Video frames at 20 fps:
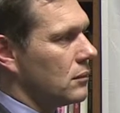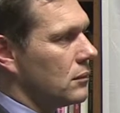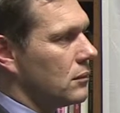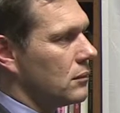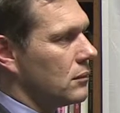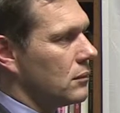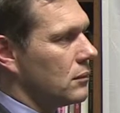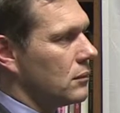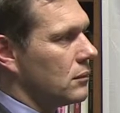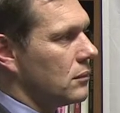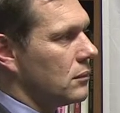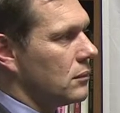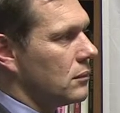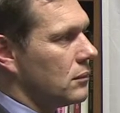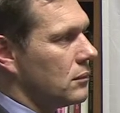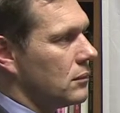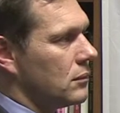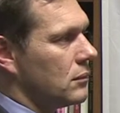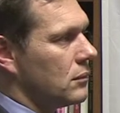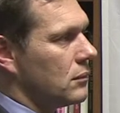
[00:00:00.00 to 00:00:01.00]

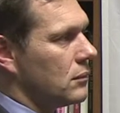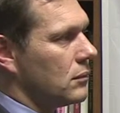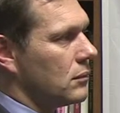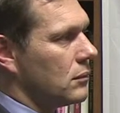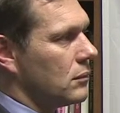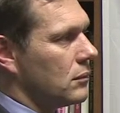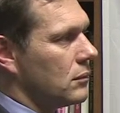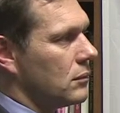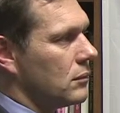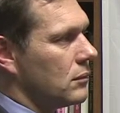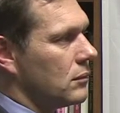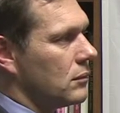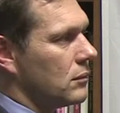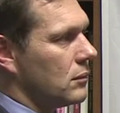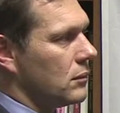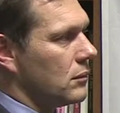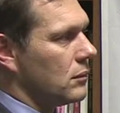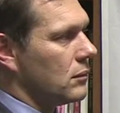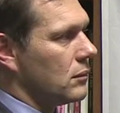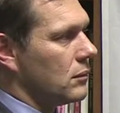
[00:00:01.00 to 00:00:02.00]

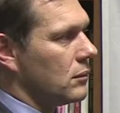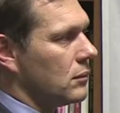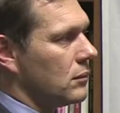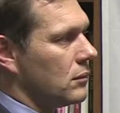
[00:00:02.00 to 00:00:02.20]
This person isn't speaking.